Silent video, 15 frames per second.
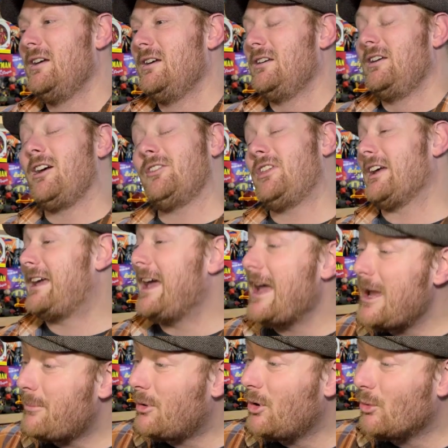You get the
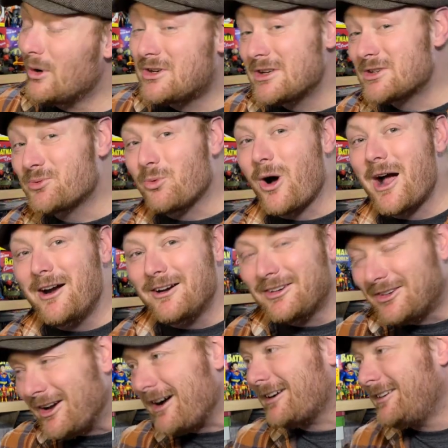cape, which is wired,
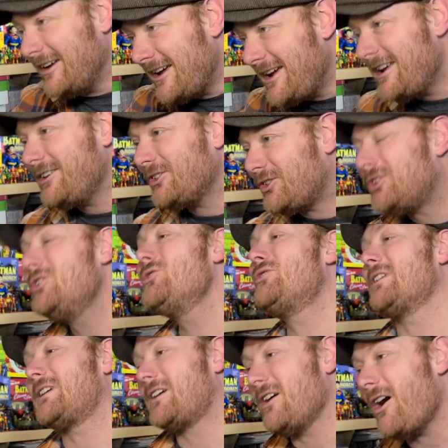tucked into
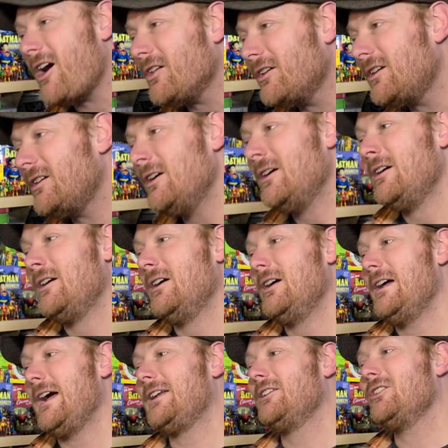the collar.
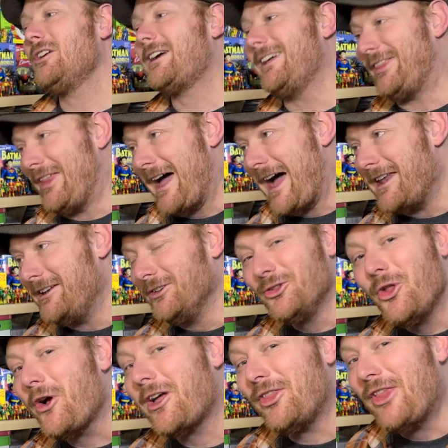And look at that.
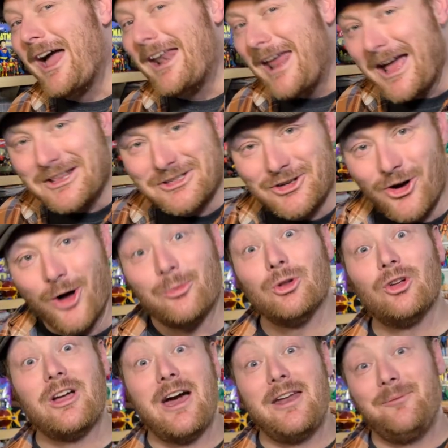Look at that head sculpt.
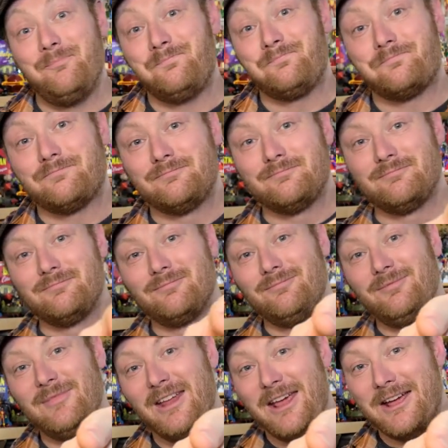Look at it.
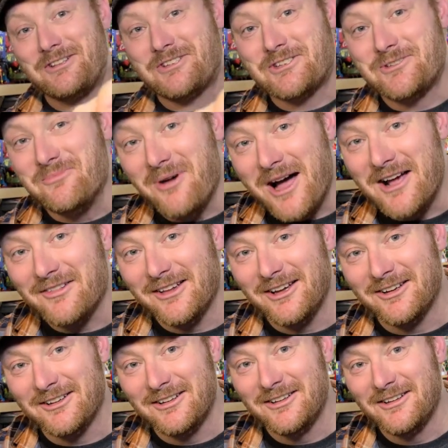It's
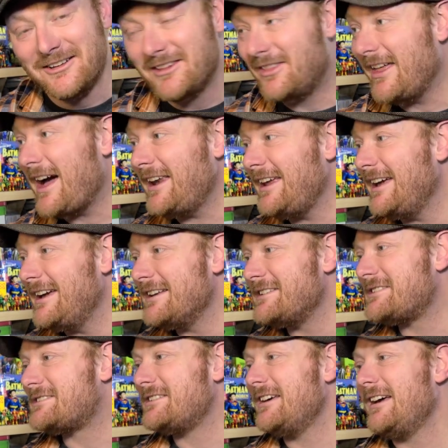smiling. That
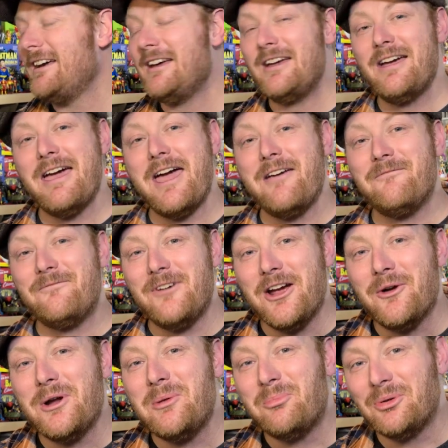is a
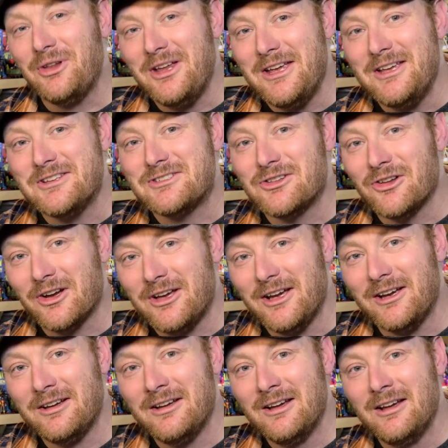very pleased
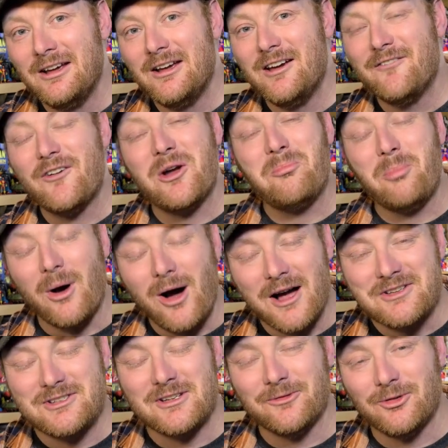looking, very
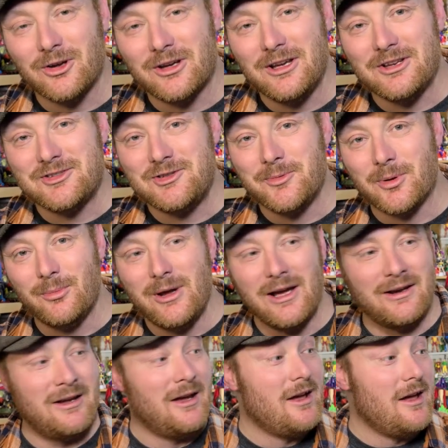positive looking
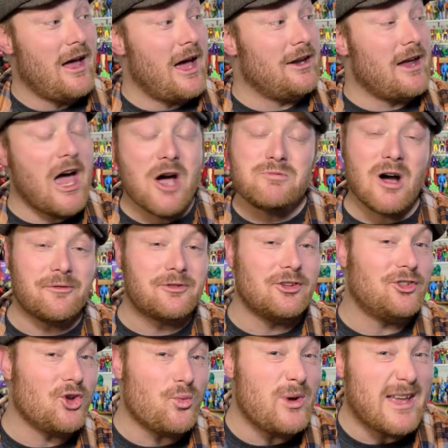Superman. And how often
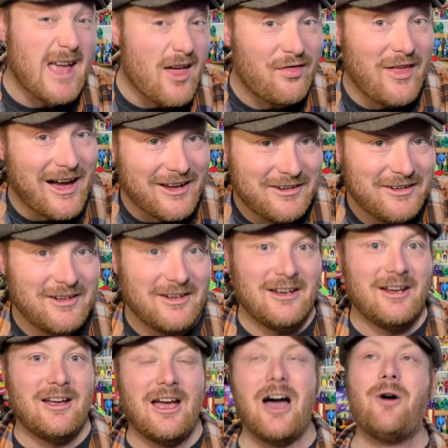do we get that?
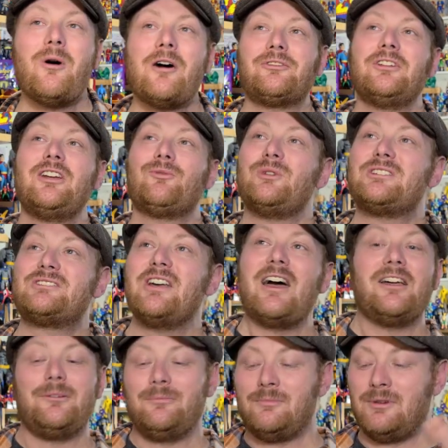How often have we
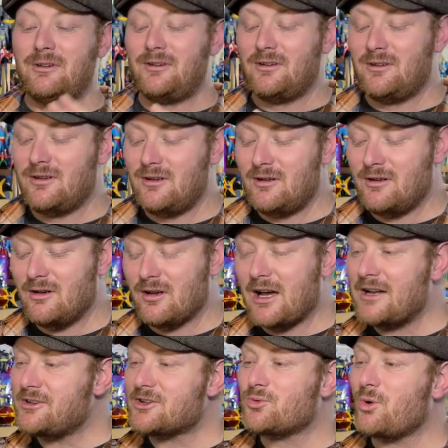said,
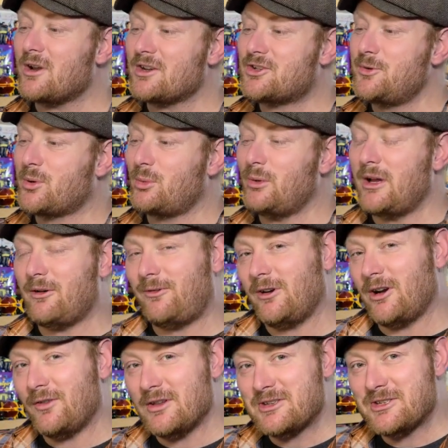I just want a Superman
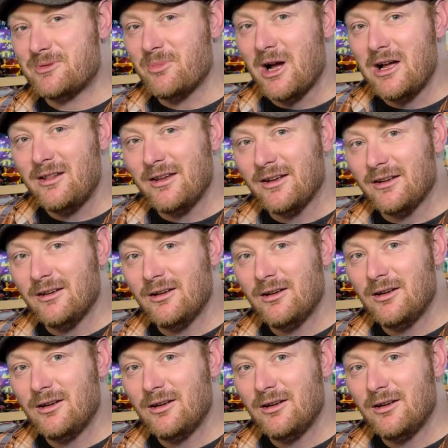figure that's smiling?